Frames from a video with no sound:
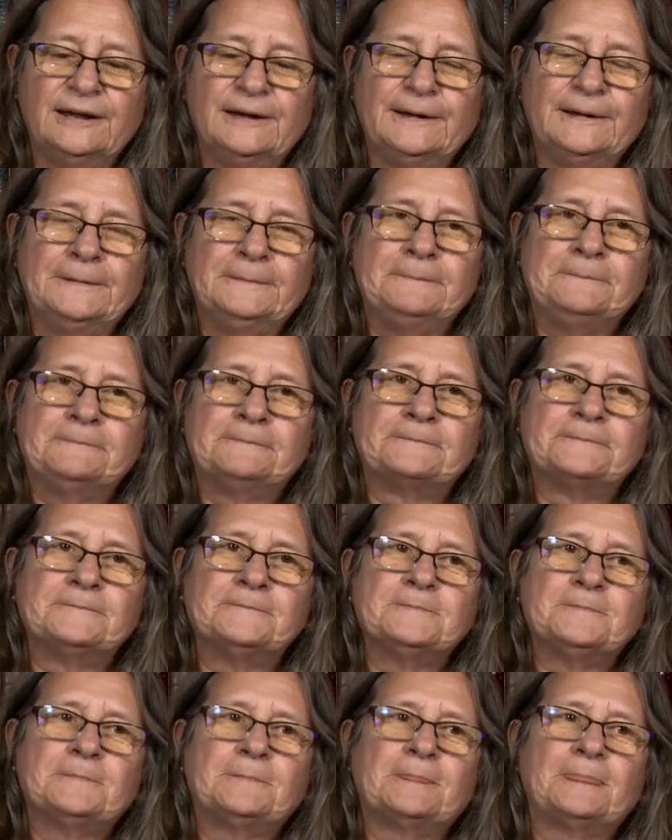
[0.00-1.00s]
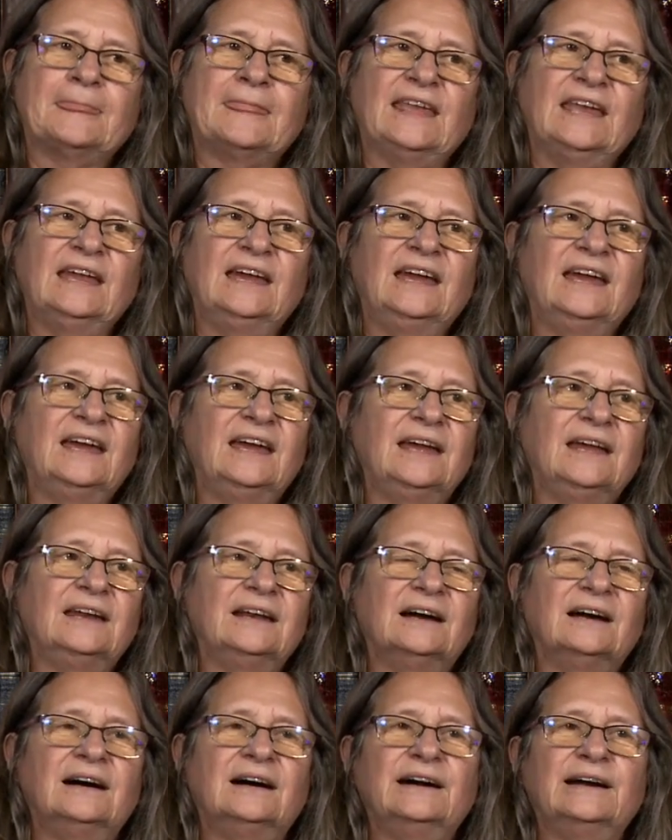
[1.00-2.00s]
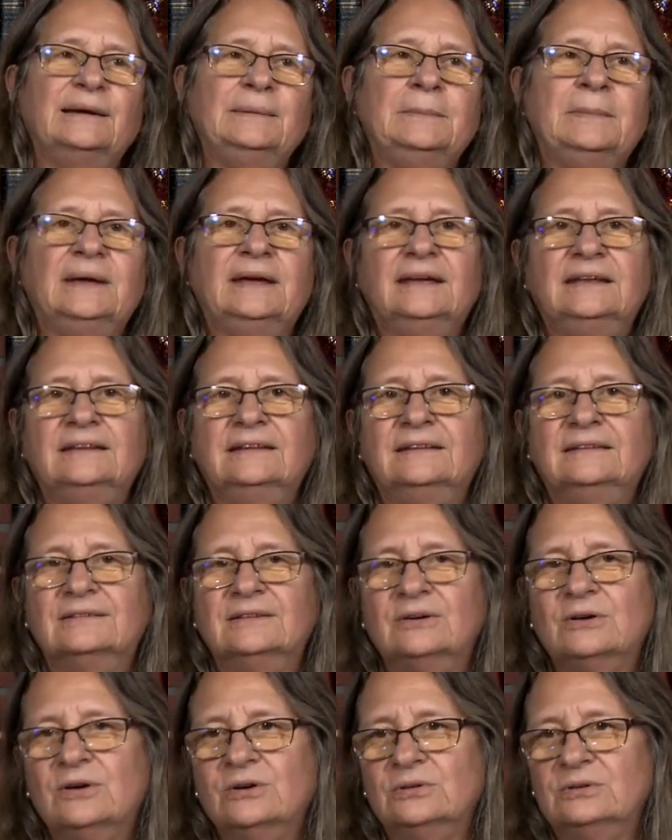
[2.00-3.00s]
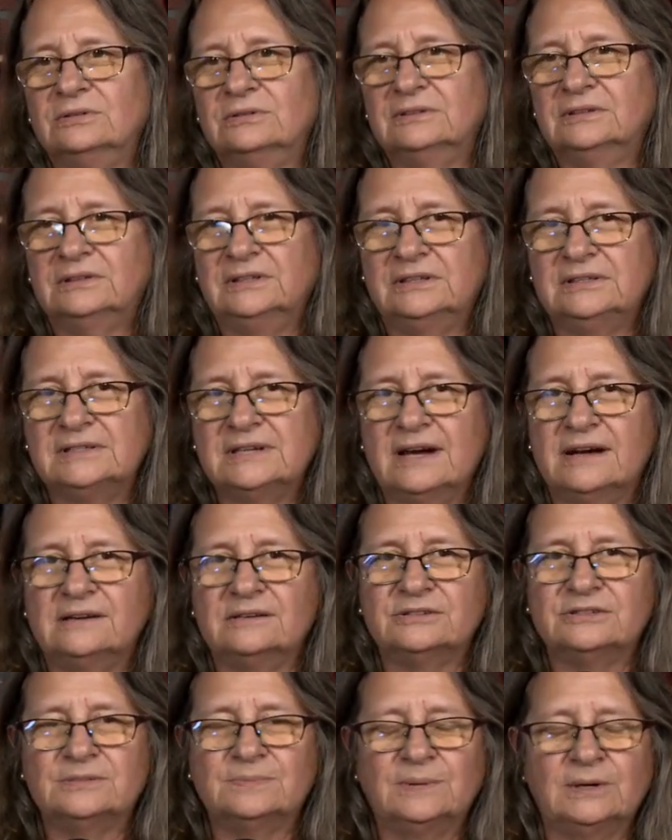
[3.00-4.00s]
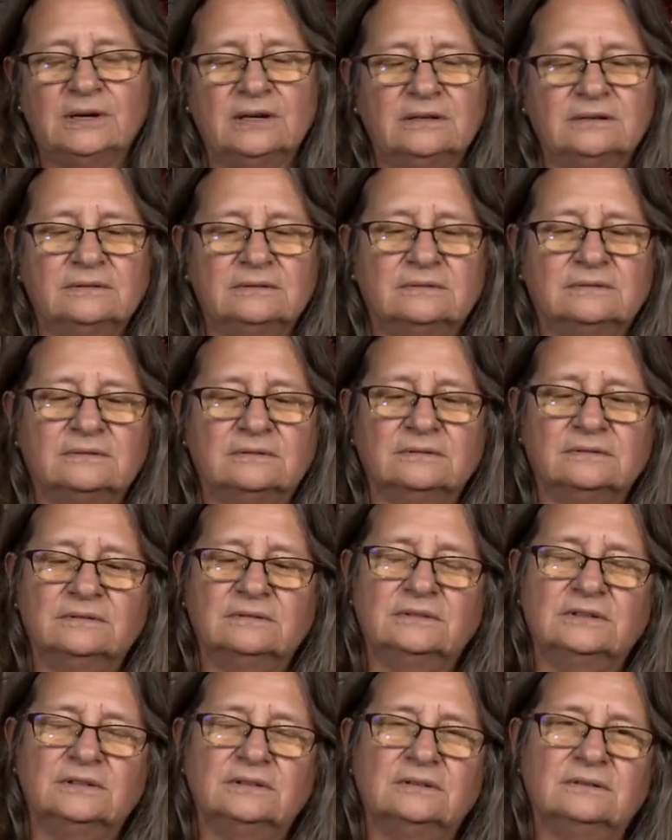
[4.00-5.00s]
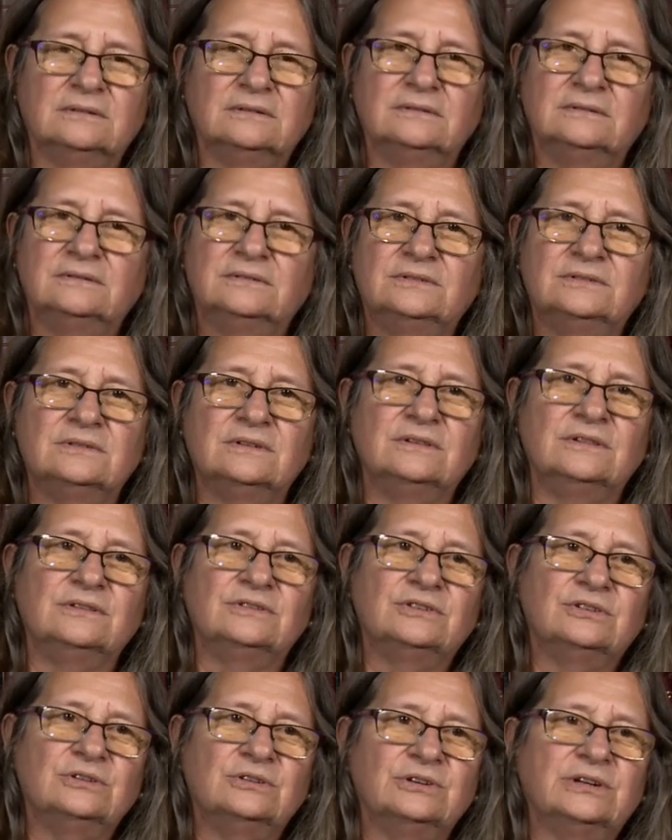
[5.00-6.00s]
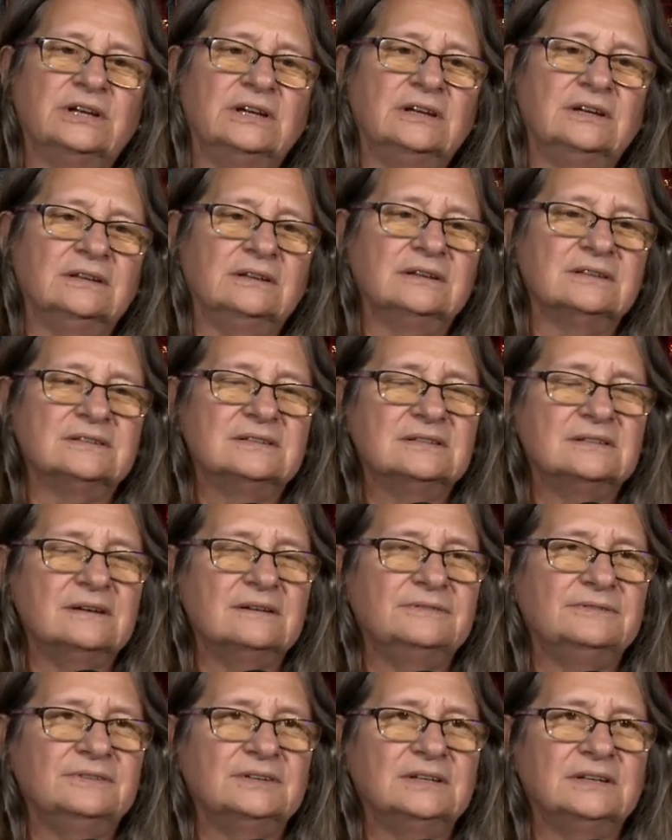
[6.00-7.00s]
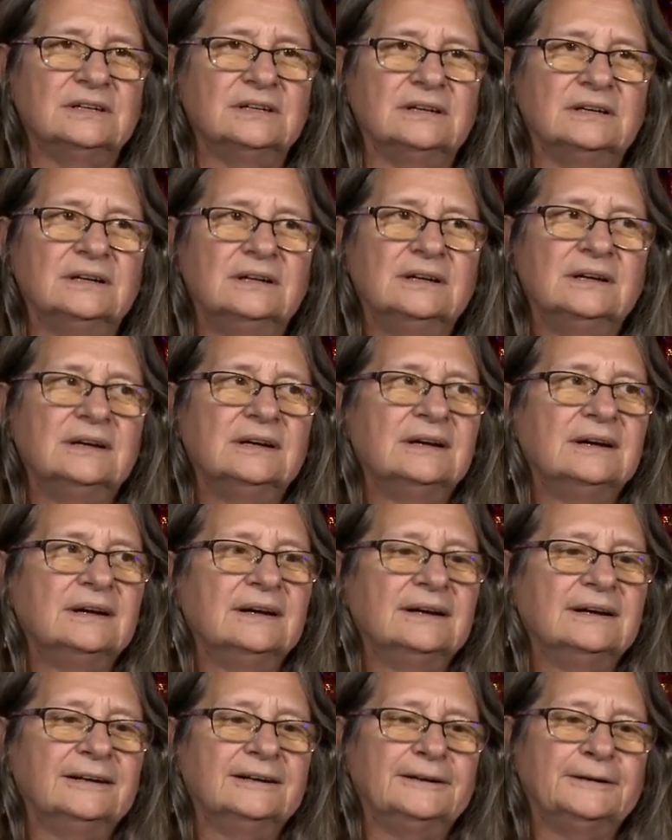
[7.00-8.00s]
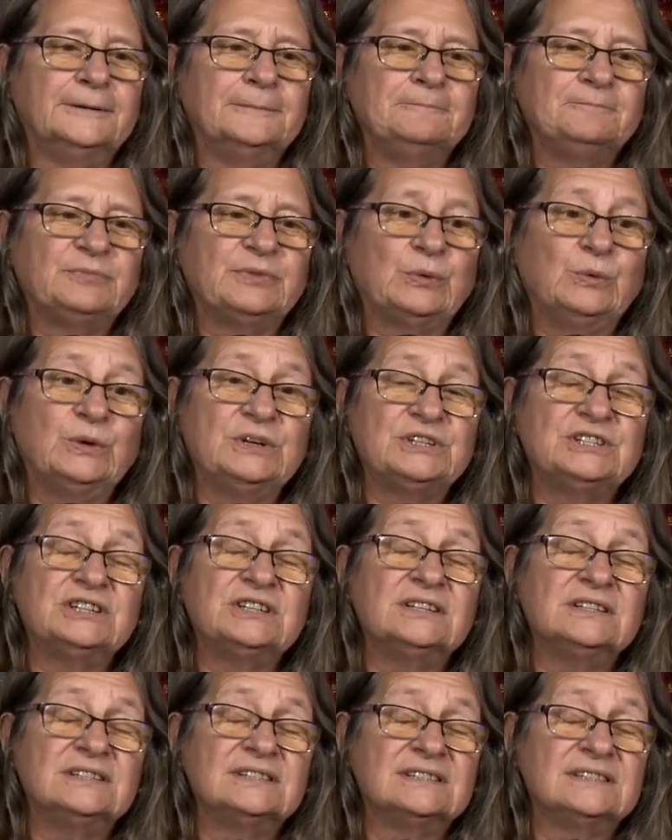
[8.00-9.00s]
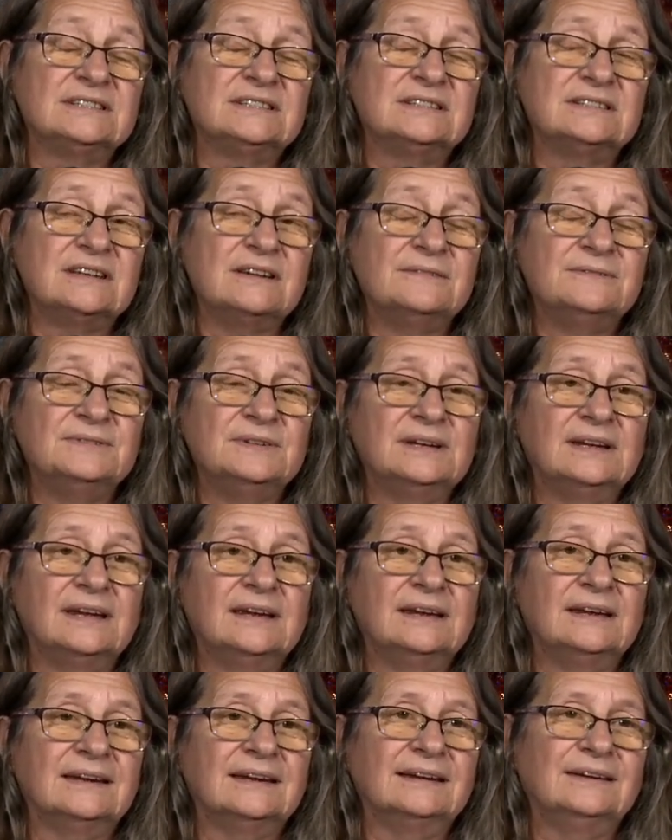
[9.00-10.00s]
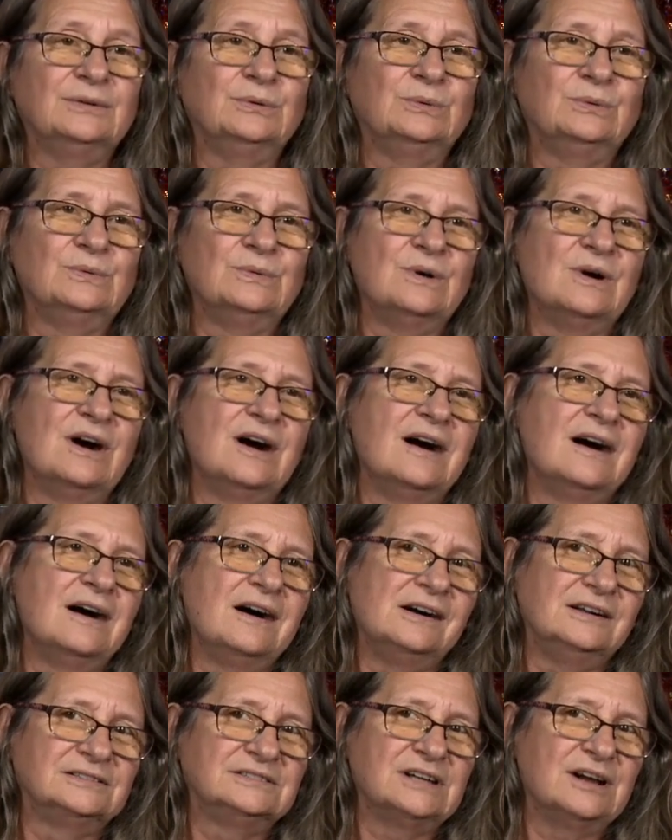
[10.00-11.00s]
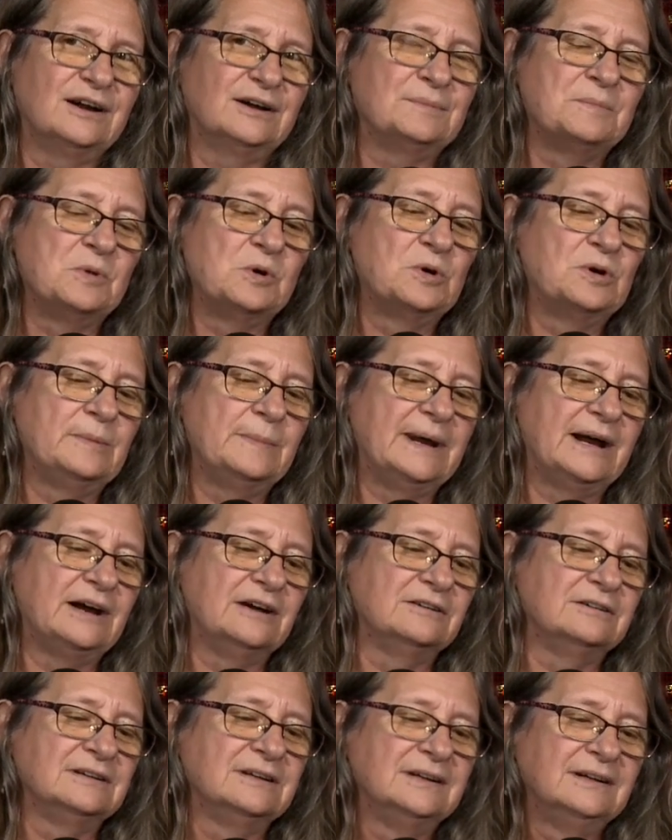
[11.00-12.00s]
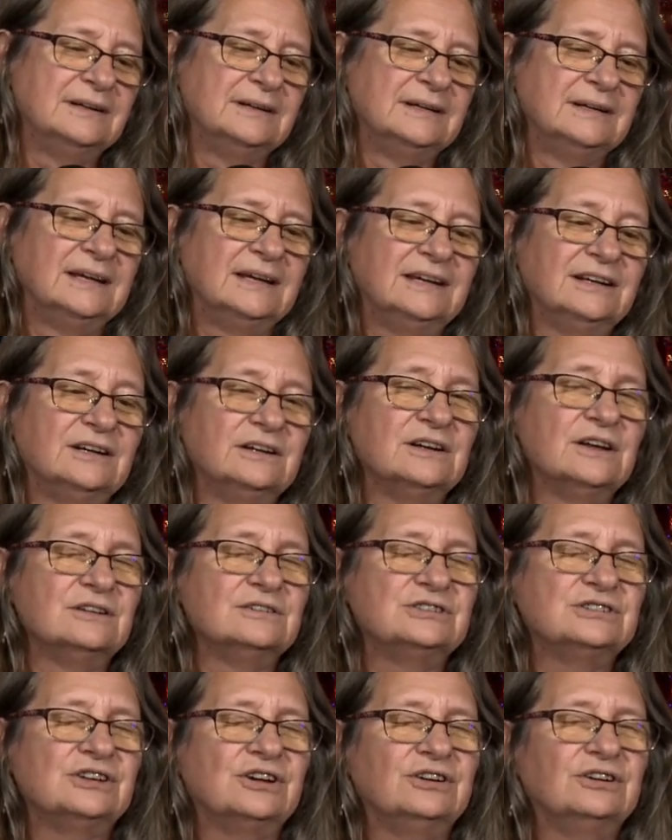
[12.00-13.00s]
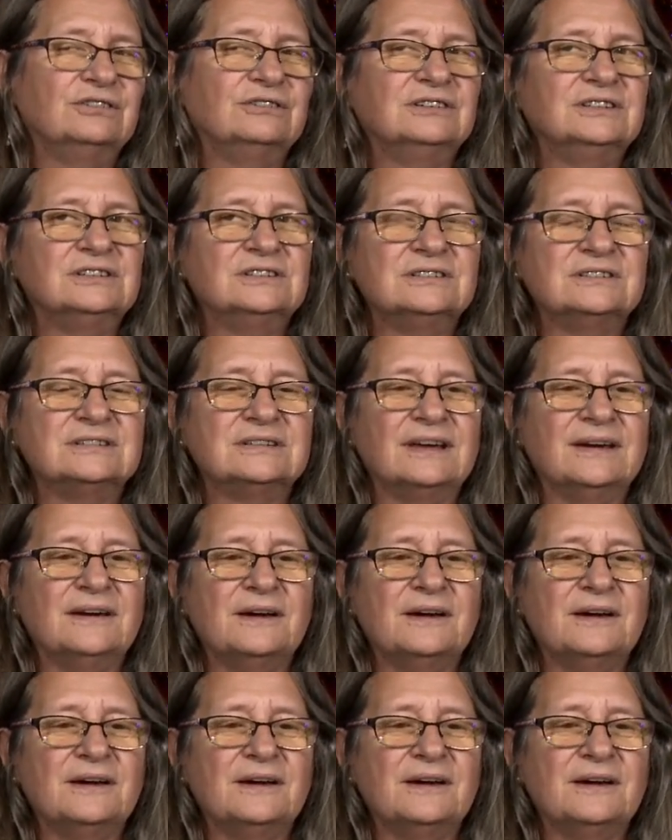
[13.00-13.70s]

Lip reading: Um, and I made the whole entire spread. The turkey, the stuffing, which is the stuffing I'll talk more about in another show, is